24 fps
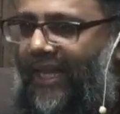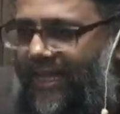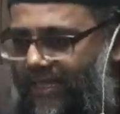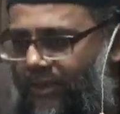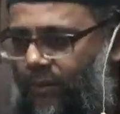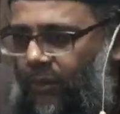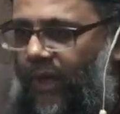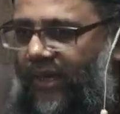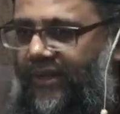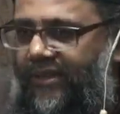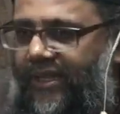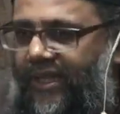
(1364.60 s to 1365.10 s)

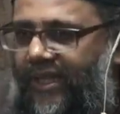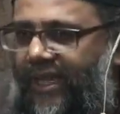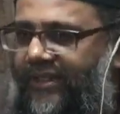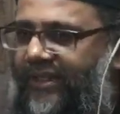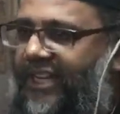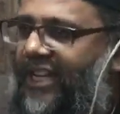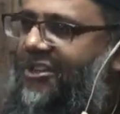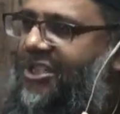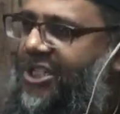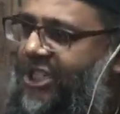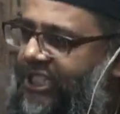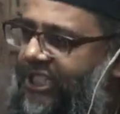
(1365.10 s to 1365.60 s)
That's one thing. And
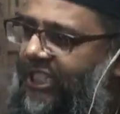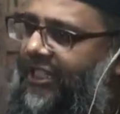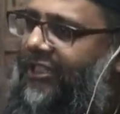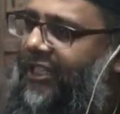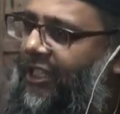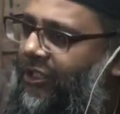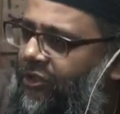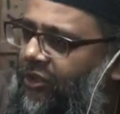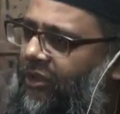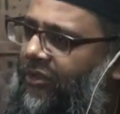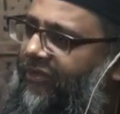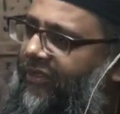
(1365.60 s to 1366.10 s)
there is
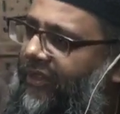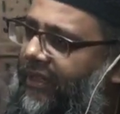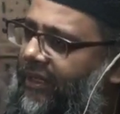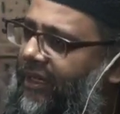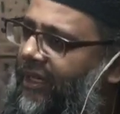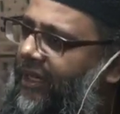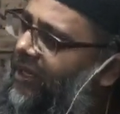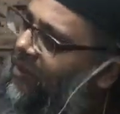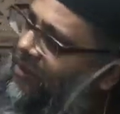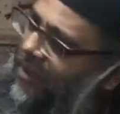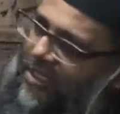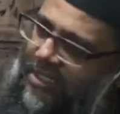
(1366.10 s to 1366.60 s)
Shirk and Kufr,
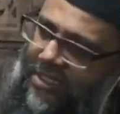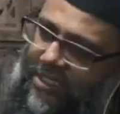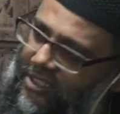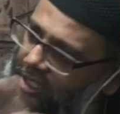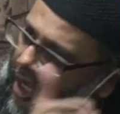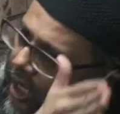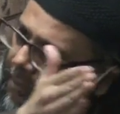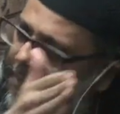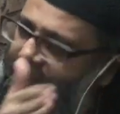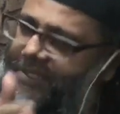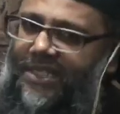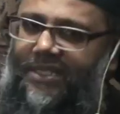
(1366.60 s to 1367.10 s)
which is
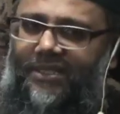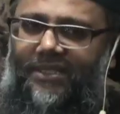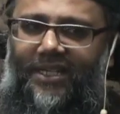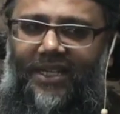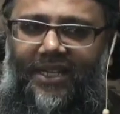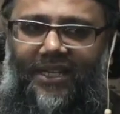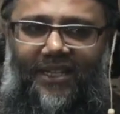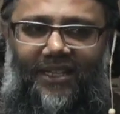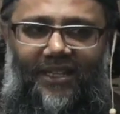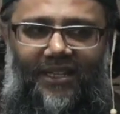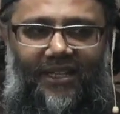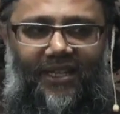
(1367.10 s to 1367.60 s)
the opposite
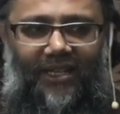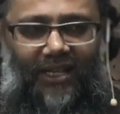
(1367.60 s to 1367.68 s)
thing.